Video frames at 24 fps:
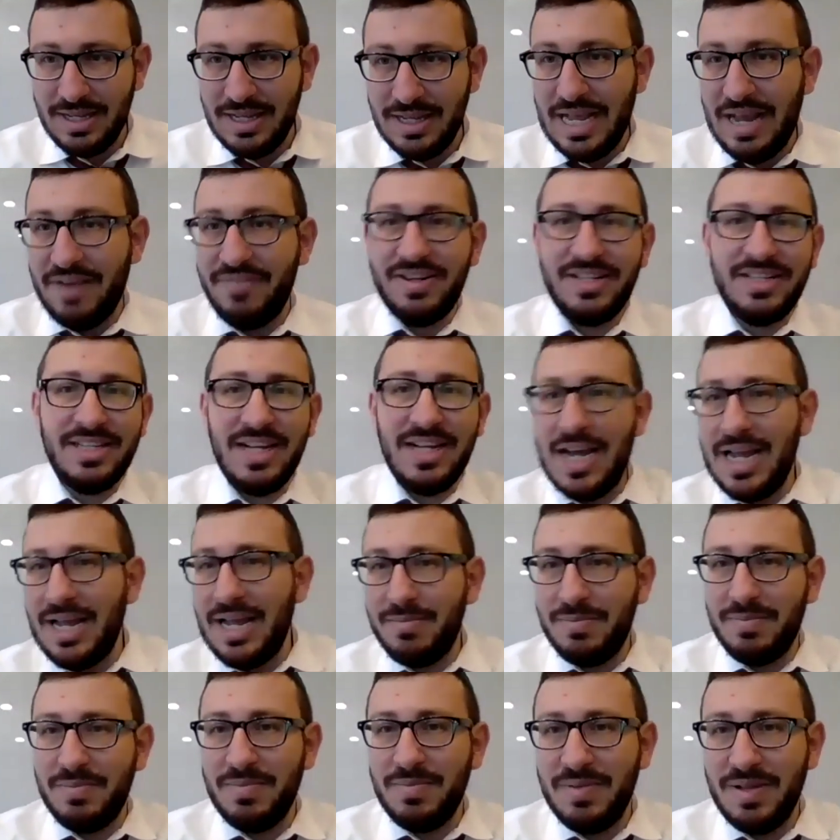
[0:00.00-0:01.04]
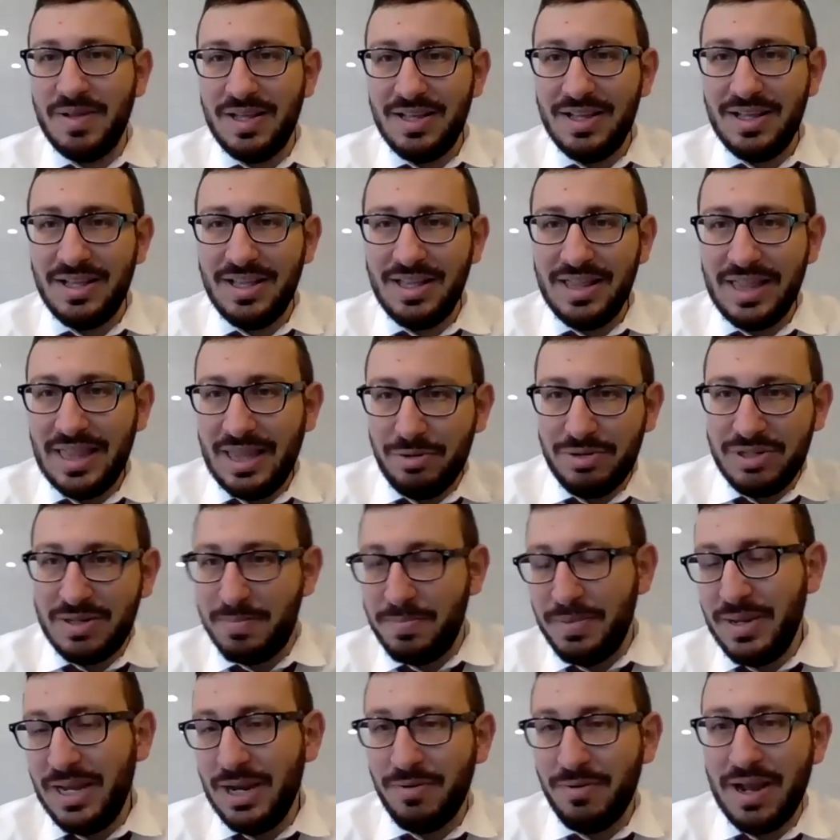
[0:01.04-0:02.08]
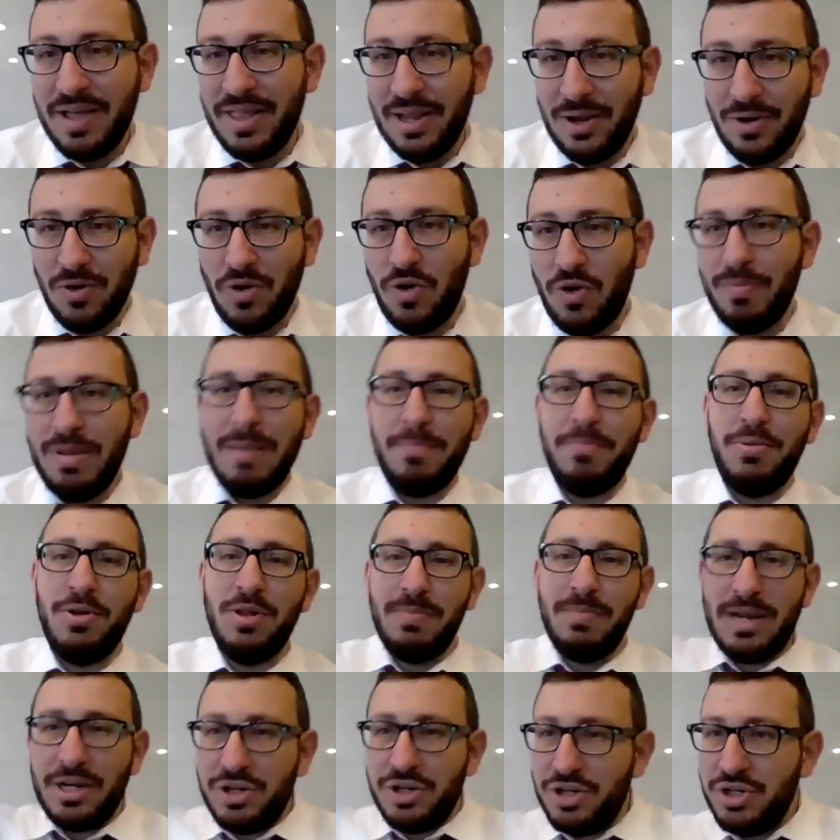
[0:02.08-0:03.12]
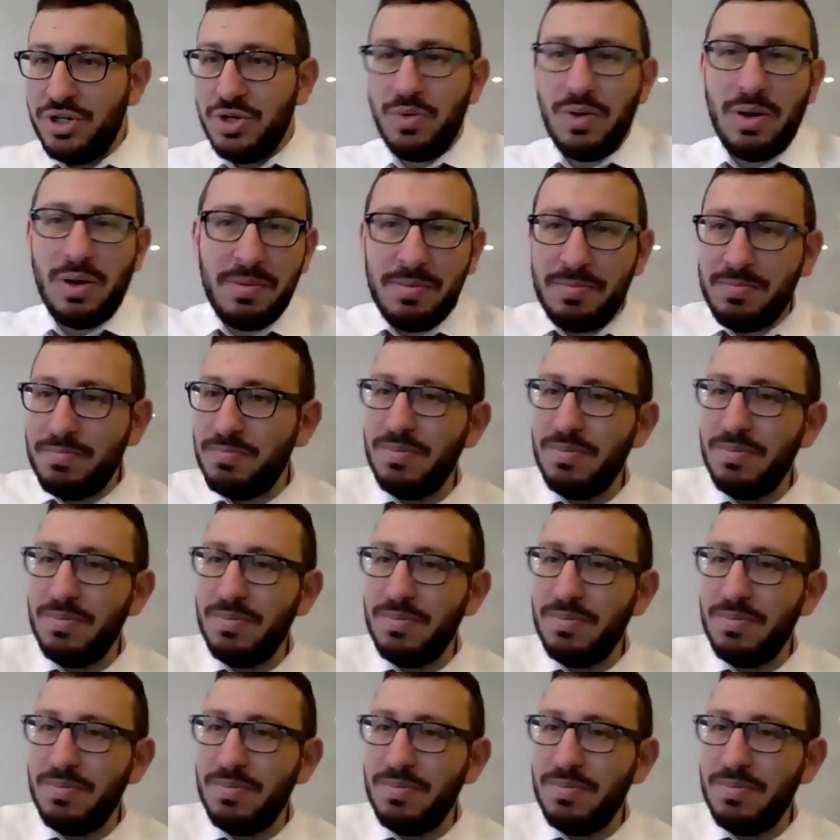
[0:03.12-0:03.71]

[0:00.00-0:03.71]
Every time there was a bee around, they called me, I pulled my shoe, I would